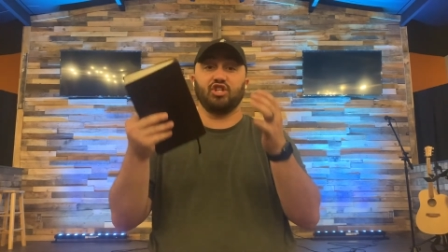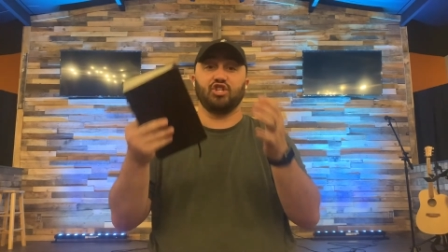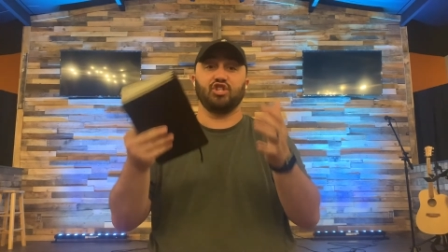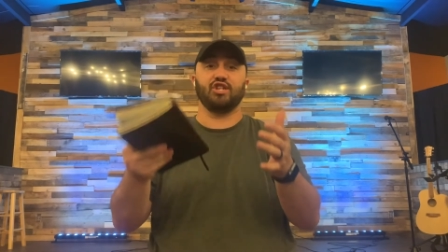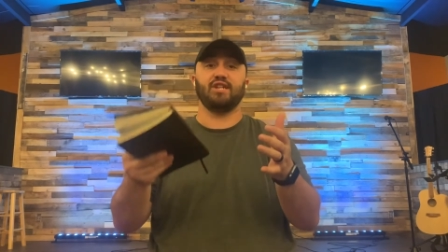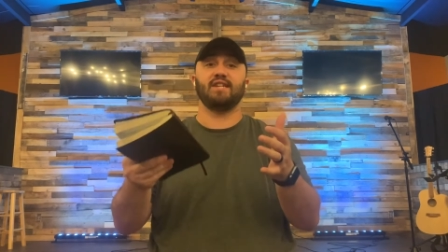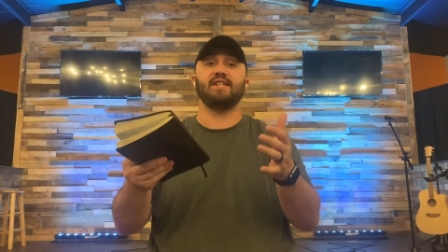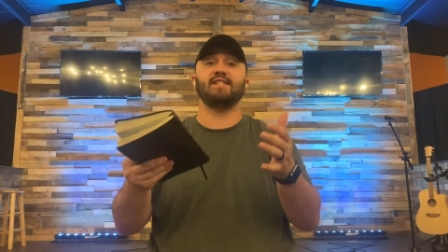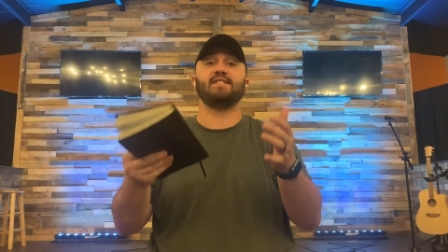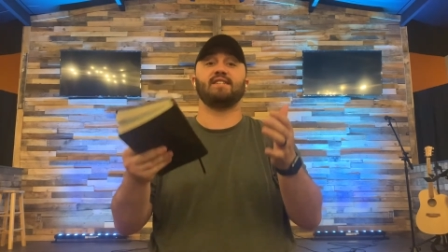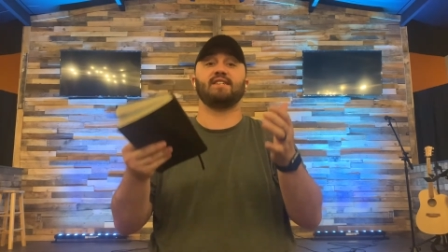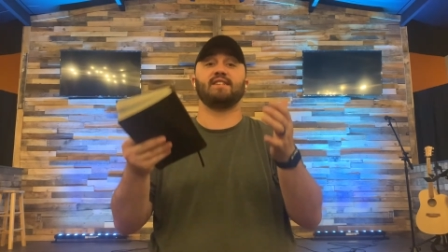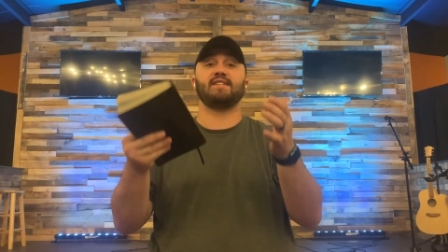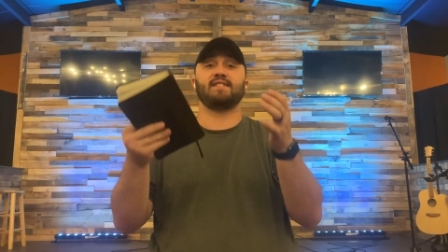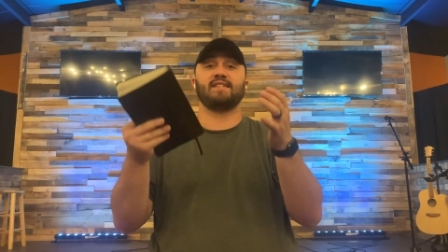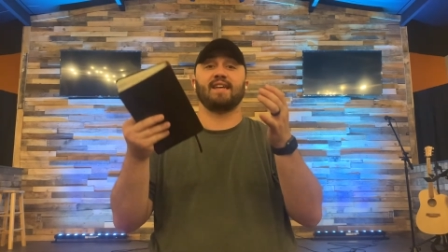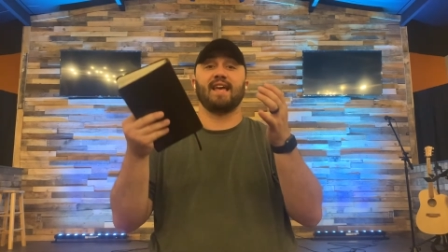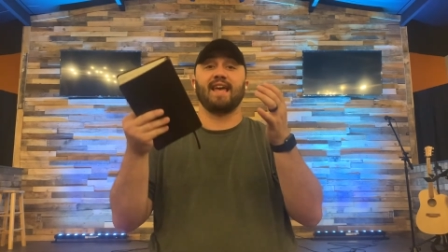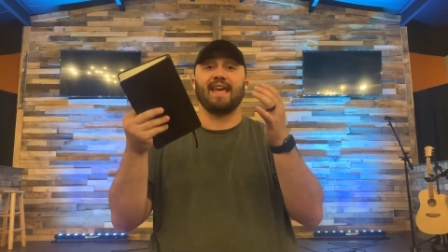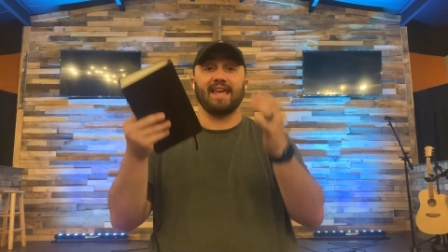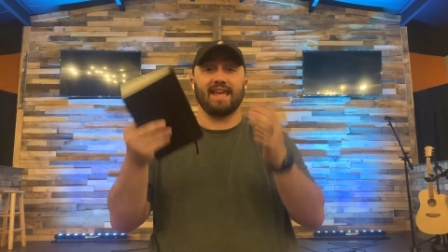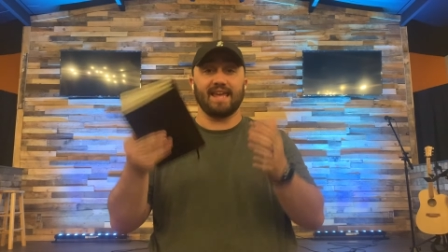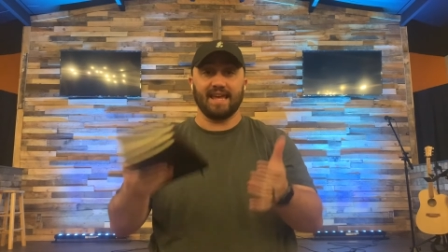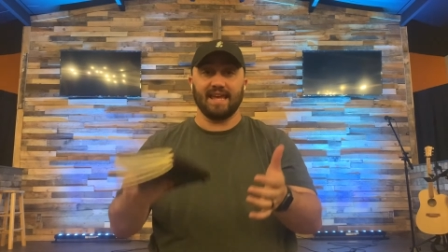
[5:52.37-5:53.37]
Jesus
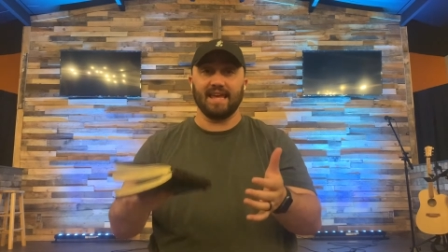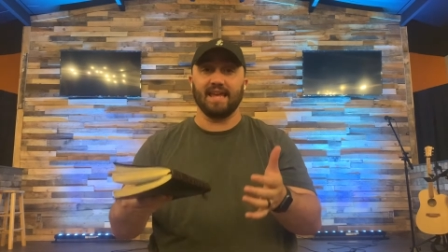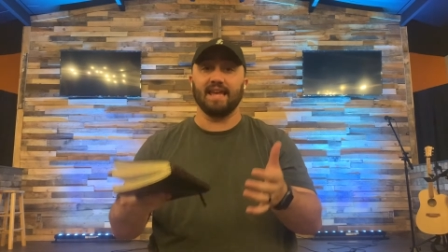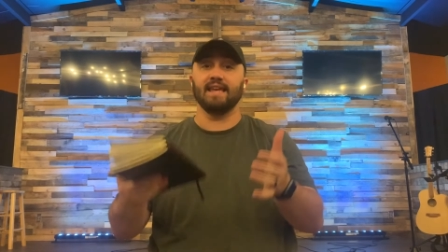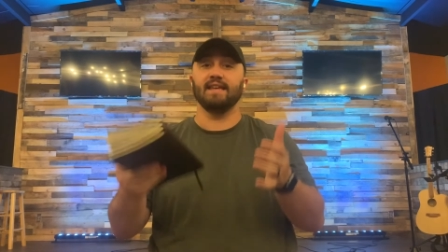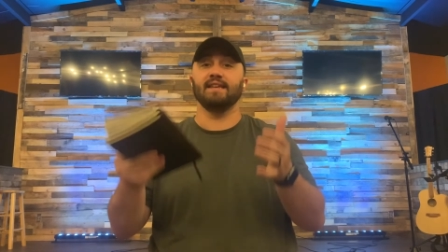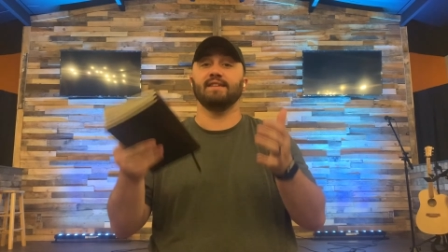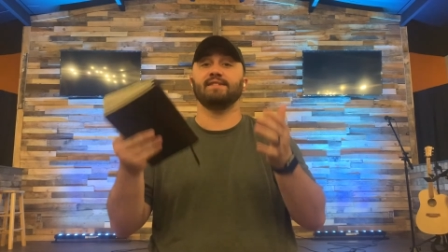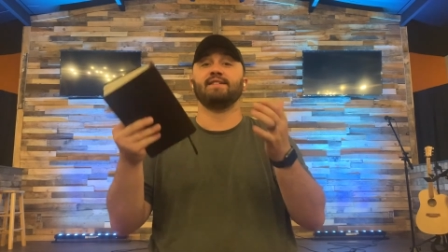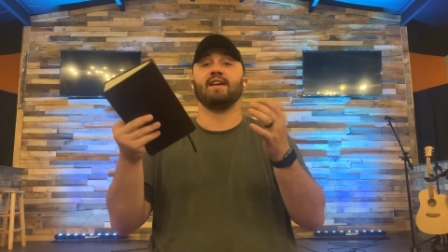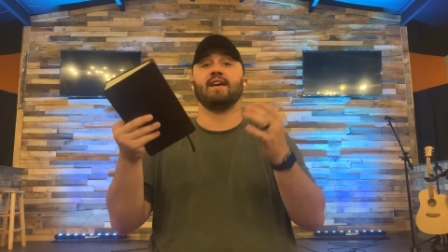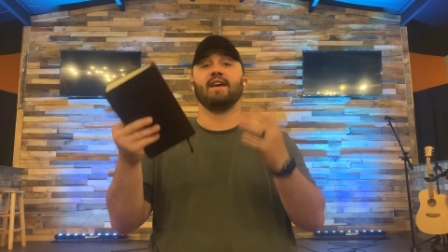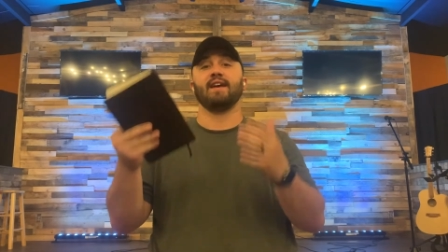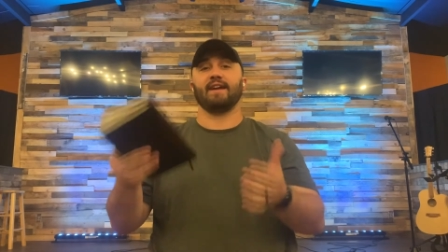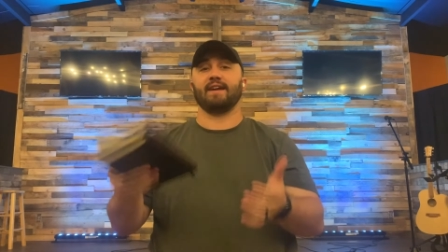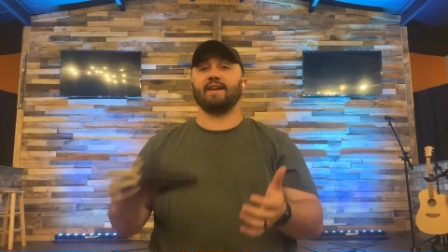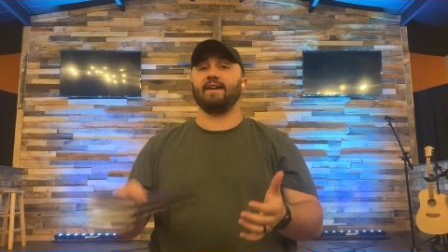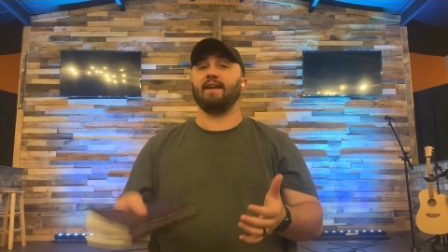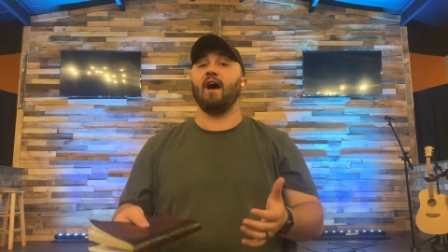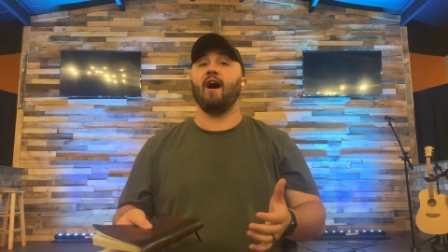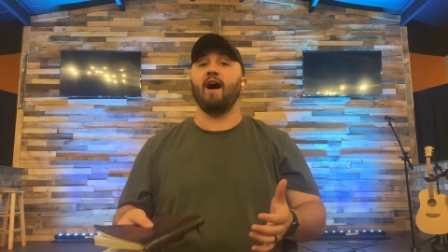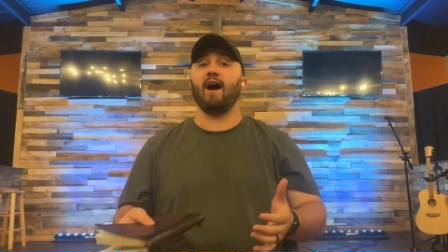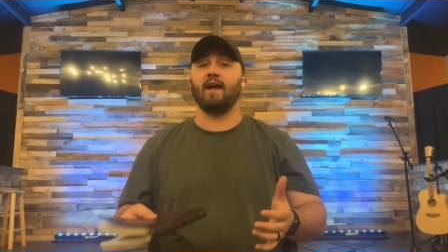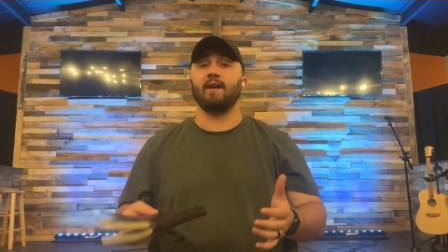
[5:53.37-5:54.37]
is
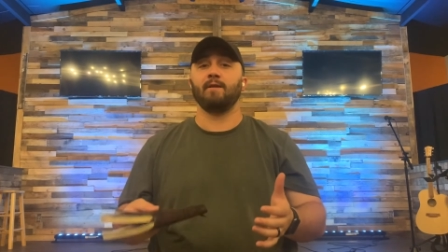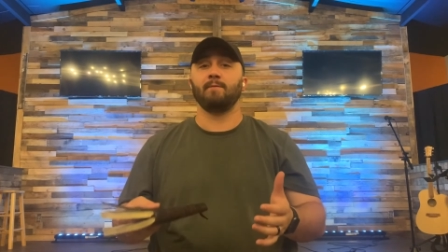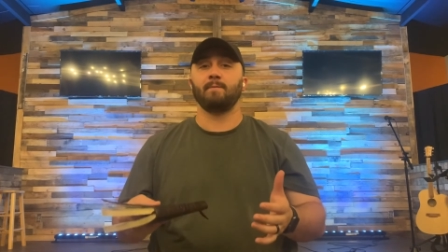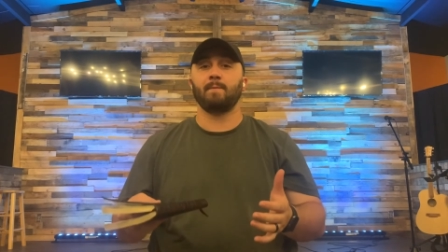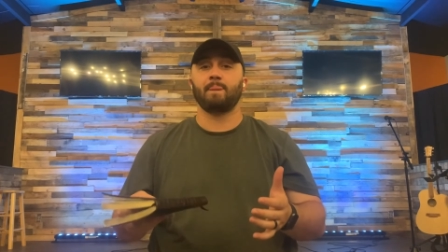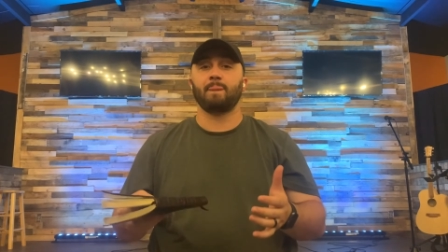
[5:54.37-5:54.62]
God.